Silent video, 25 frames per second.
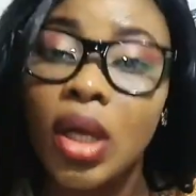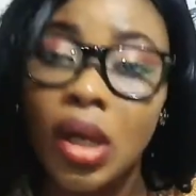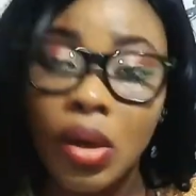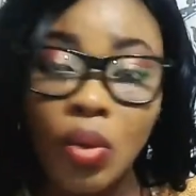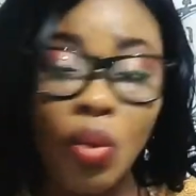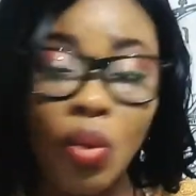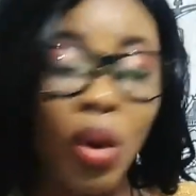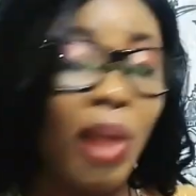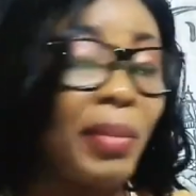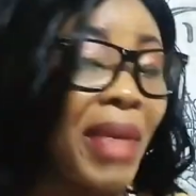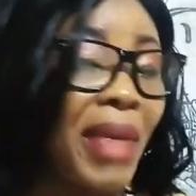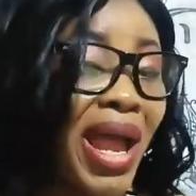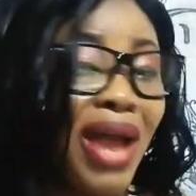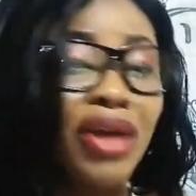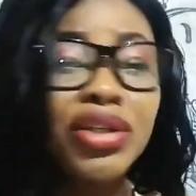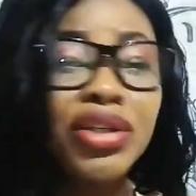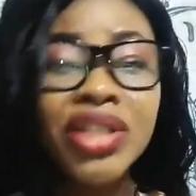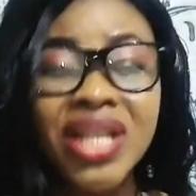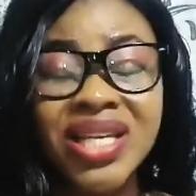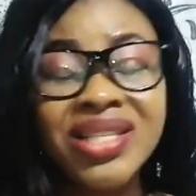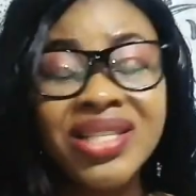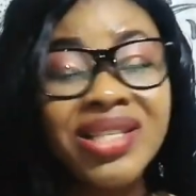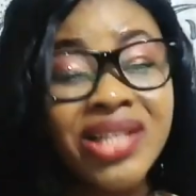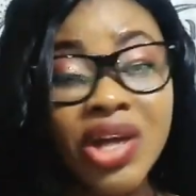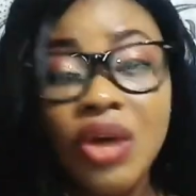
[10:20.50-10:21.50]
When my
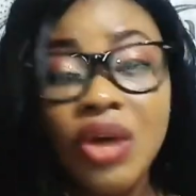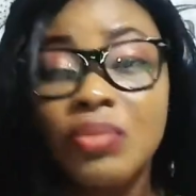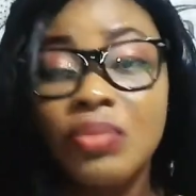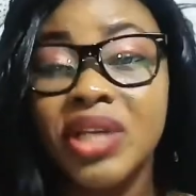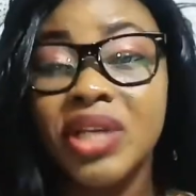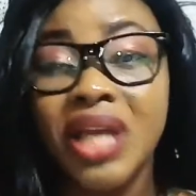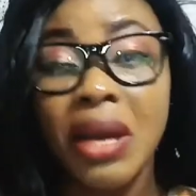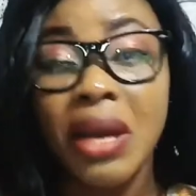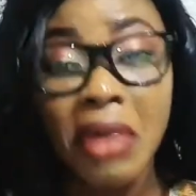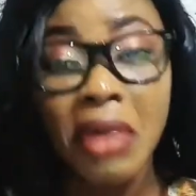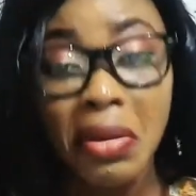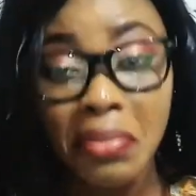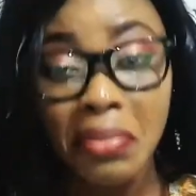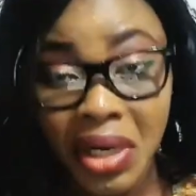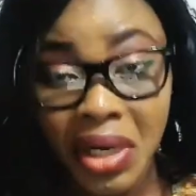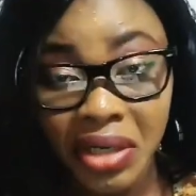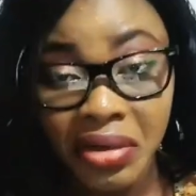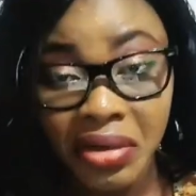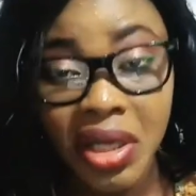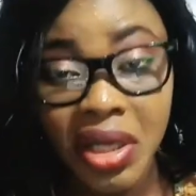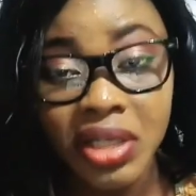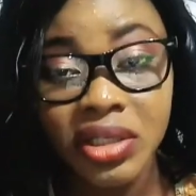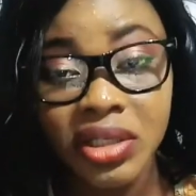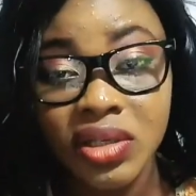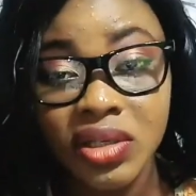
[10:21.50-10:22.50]
audience tell me that my
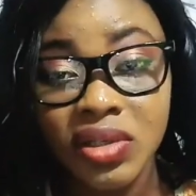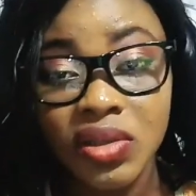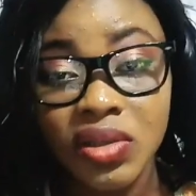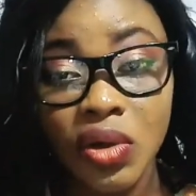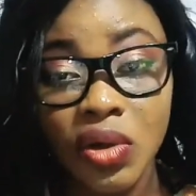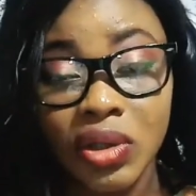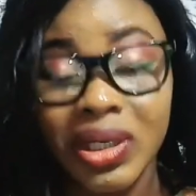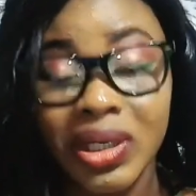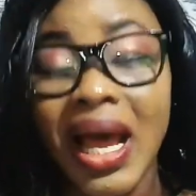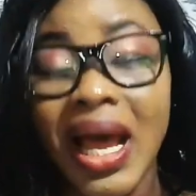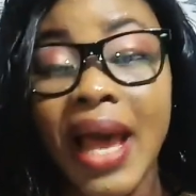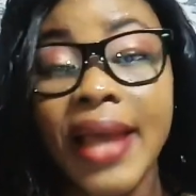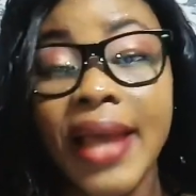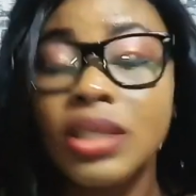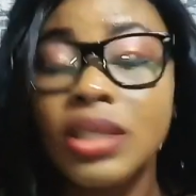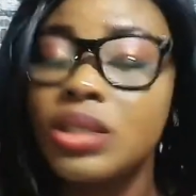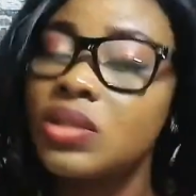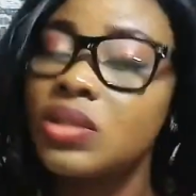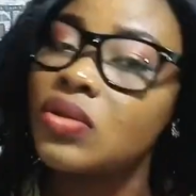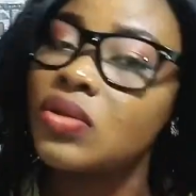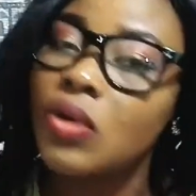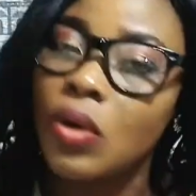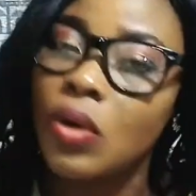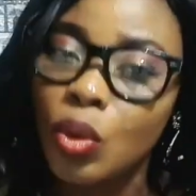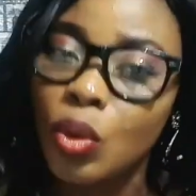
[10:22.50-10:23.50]
background is not nice,
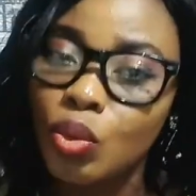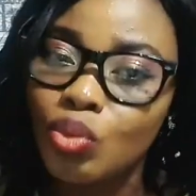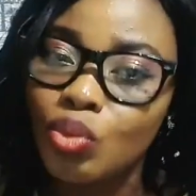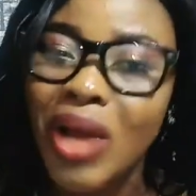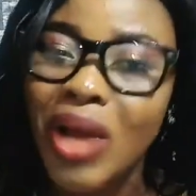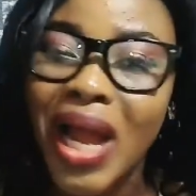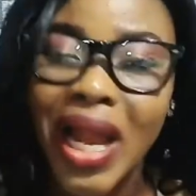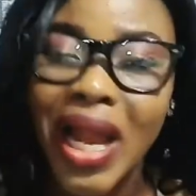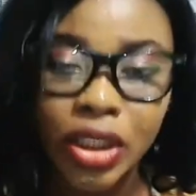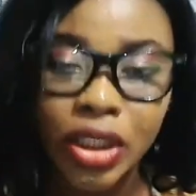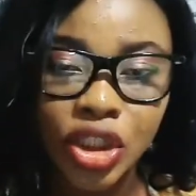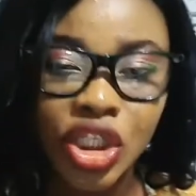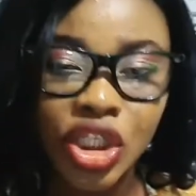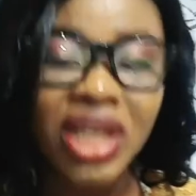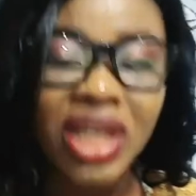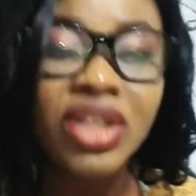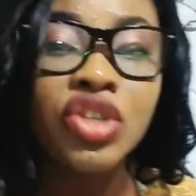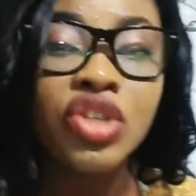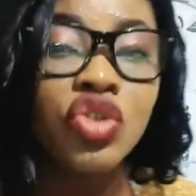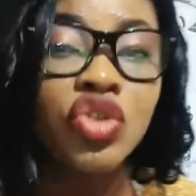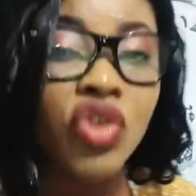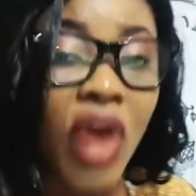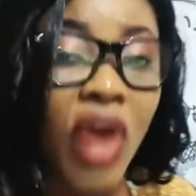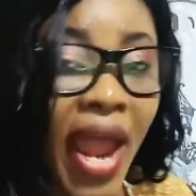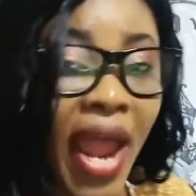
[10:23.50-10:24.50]
so I
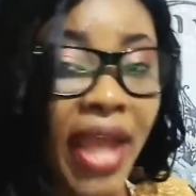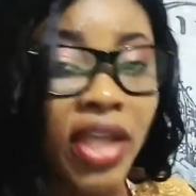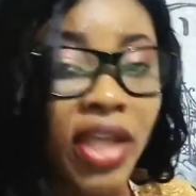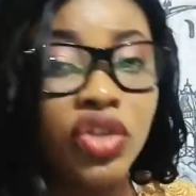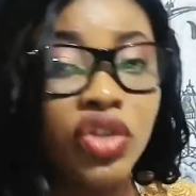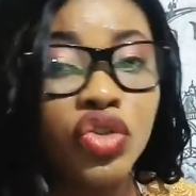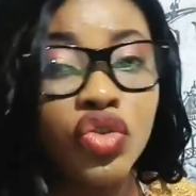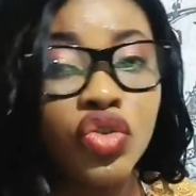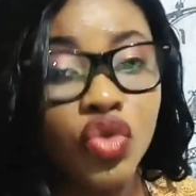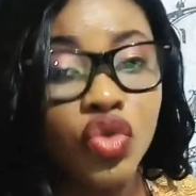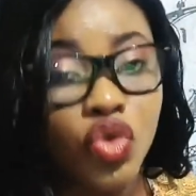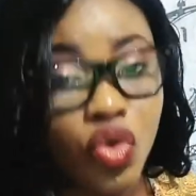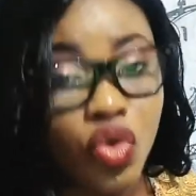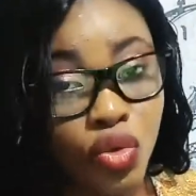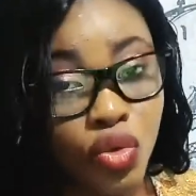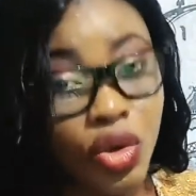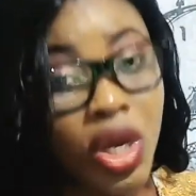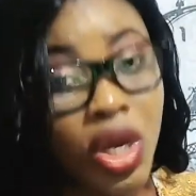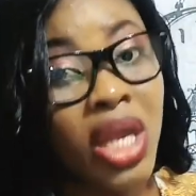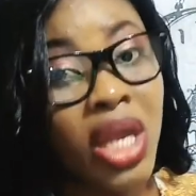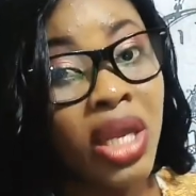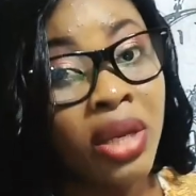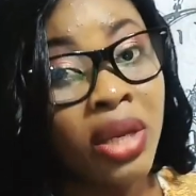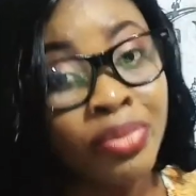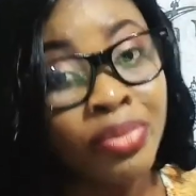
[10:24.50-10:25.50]
just try to
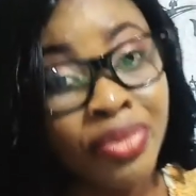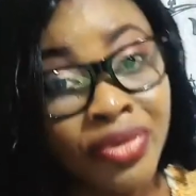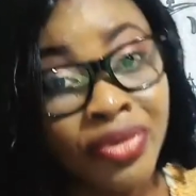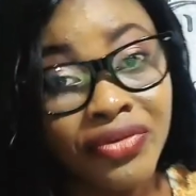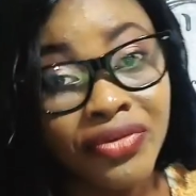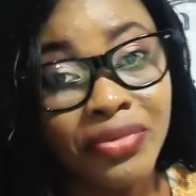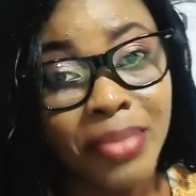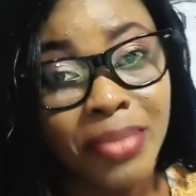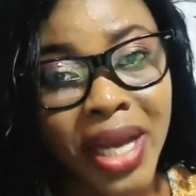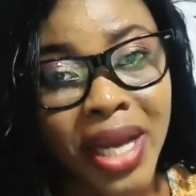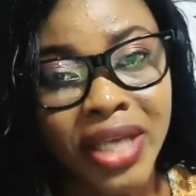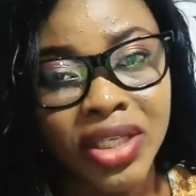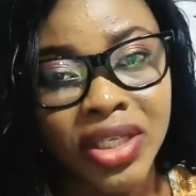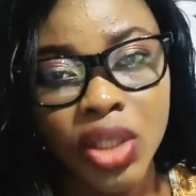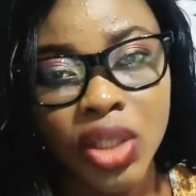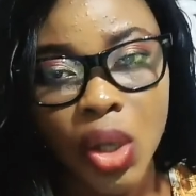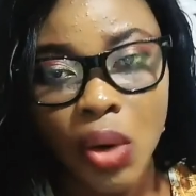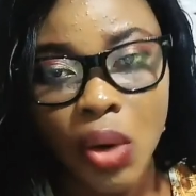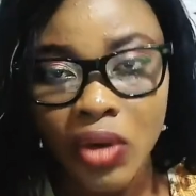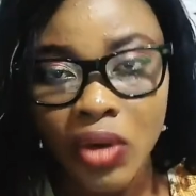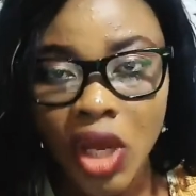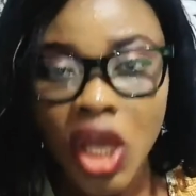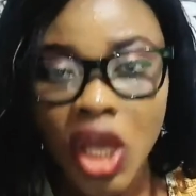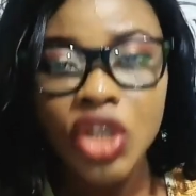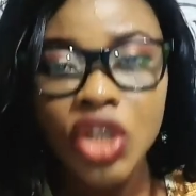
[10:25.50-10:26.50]
improve
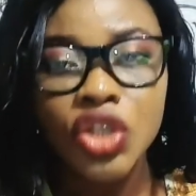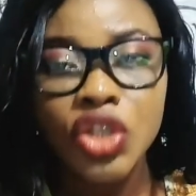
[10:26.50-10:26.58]
myself.